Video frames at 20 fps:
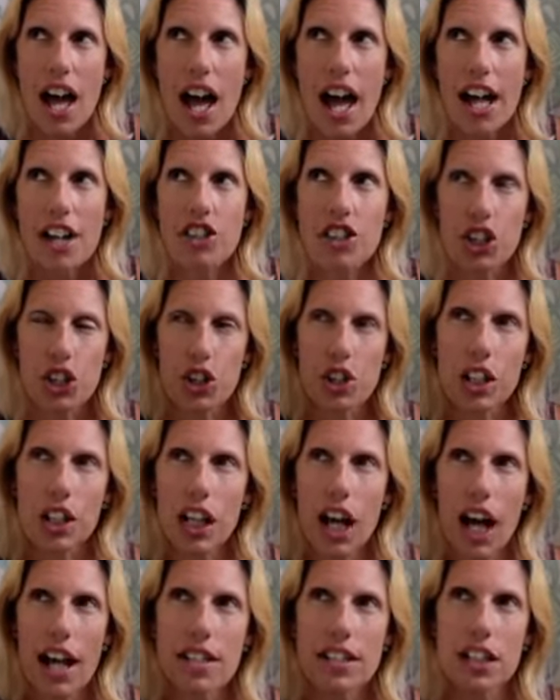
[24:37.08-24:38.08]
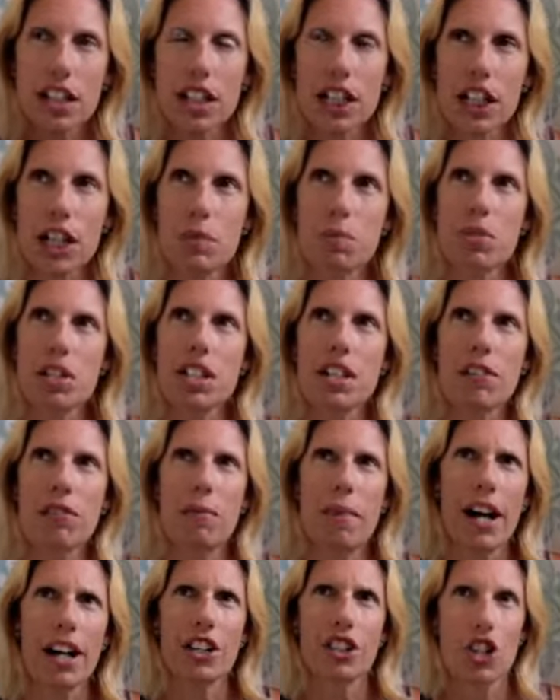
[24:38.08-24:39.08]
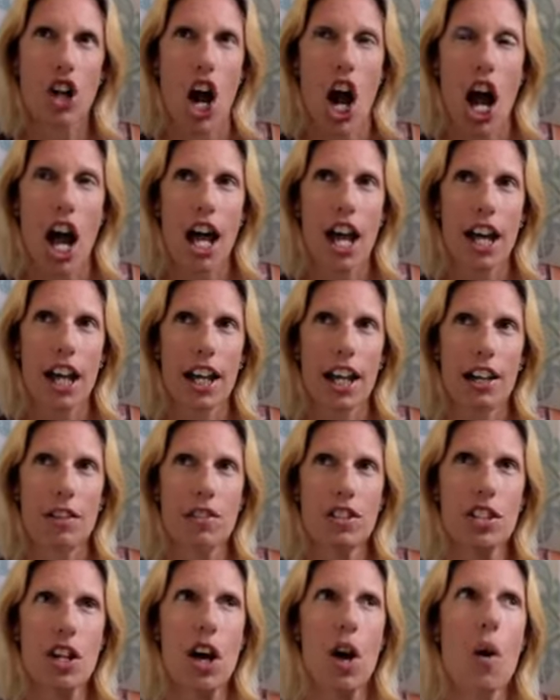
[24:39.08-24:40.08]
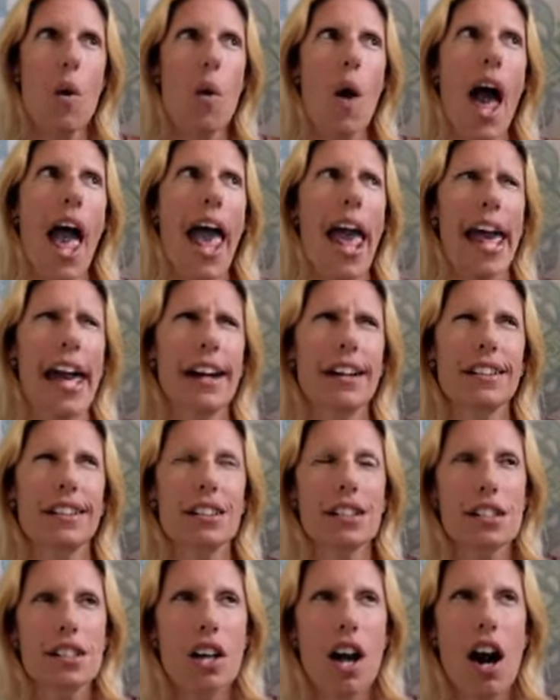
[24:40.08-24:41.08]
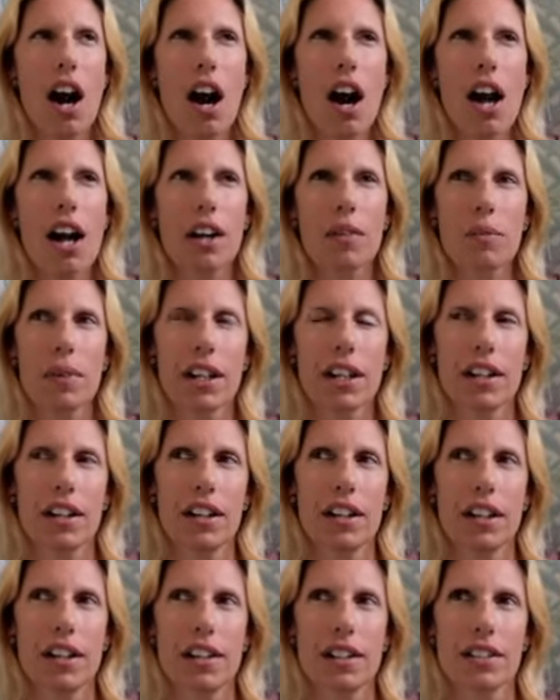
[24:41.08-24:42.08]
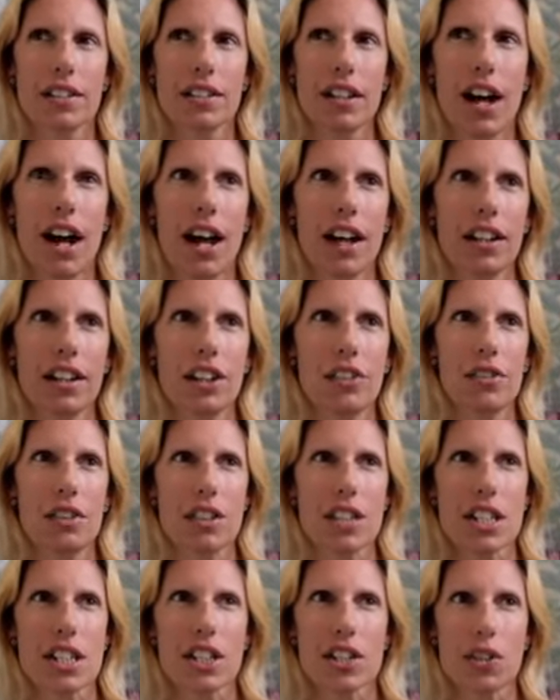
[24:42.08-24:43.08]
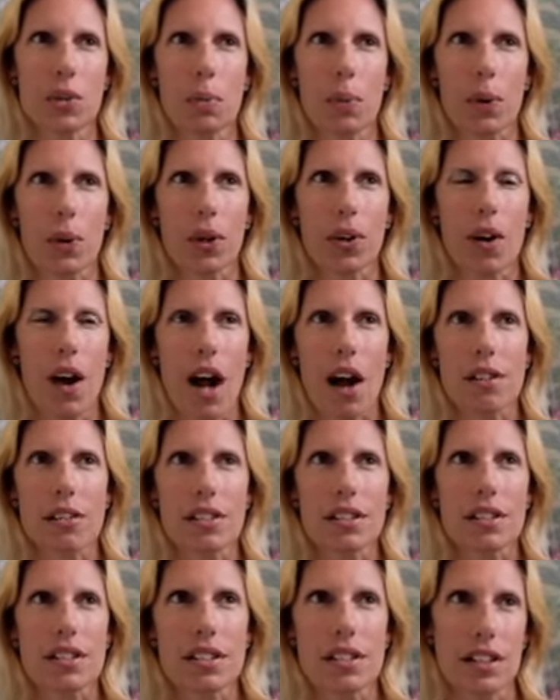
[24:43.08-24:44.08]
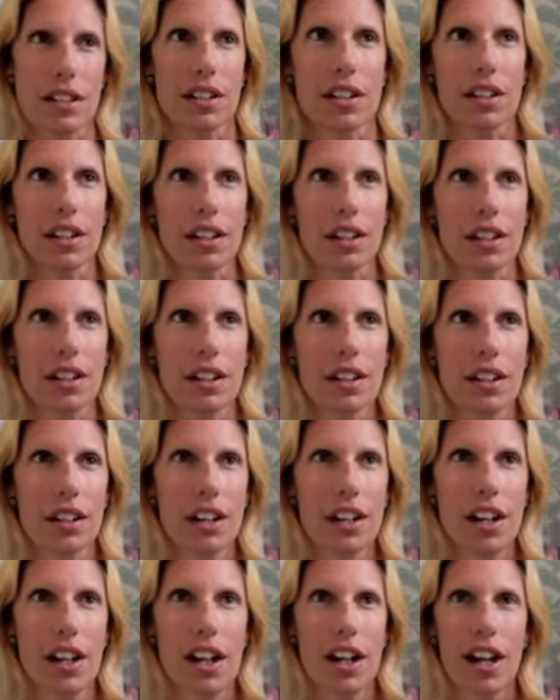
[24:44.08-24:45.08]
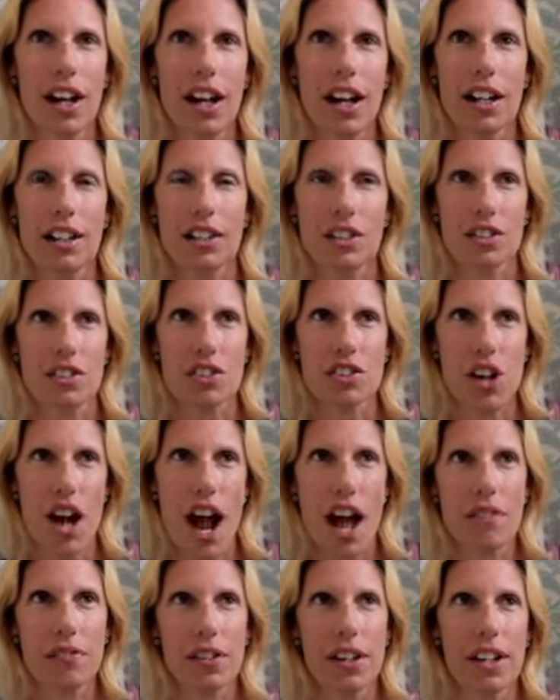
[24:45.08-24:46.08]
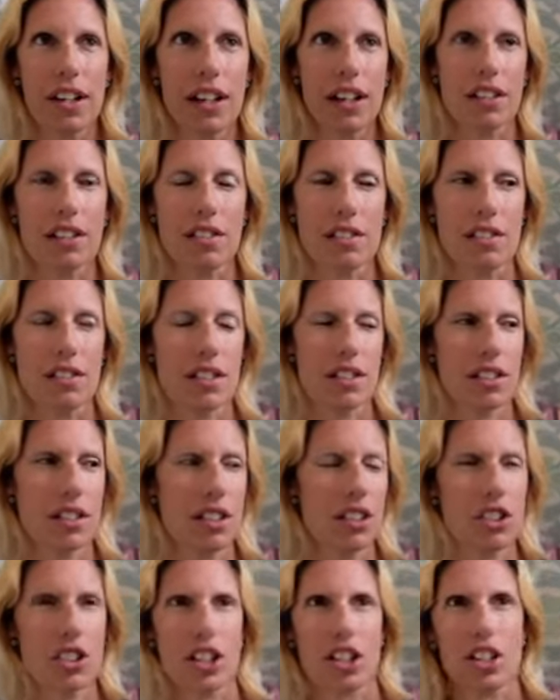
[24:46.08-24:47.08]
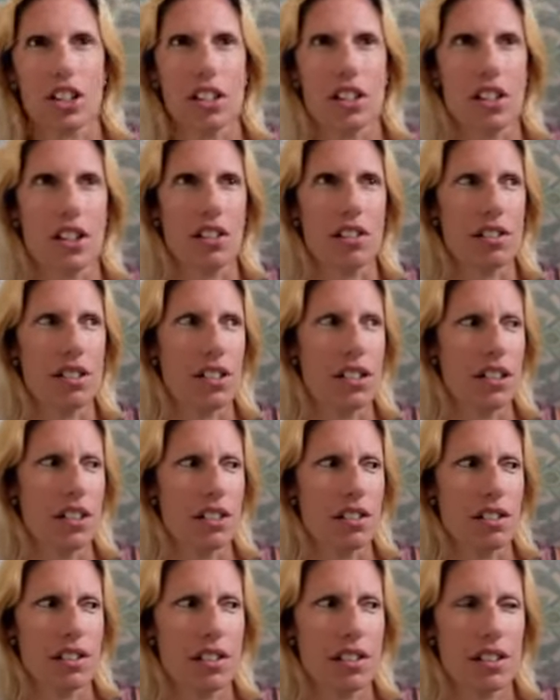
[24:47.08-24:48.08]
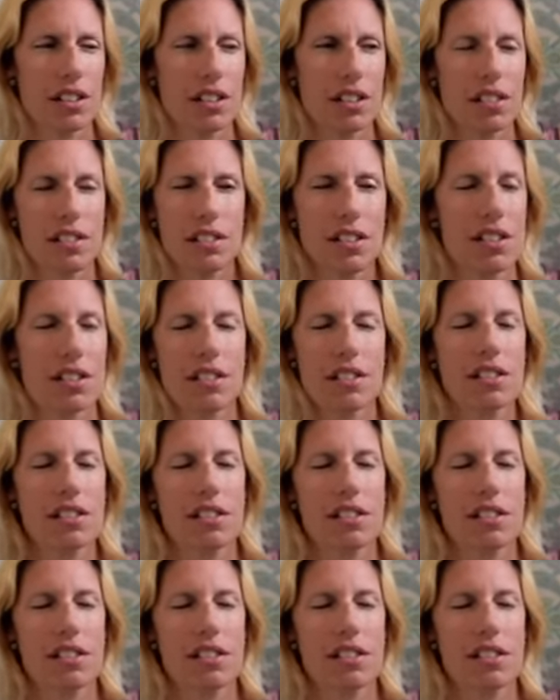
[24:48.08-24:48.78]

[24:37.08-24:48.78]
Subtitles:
and show you guys clips of my drives and talk because I live in a super crowded city and there's traffic and there's construction zones and there's just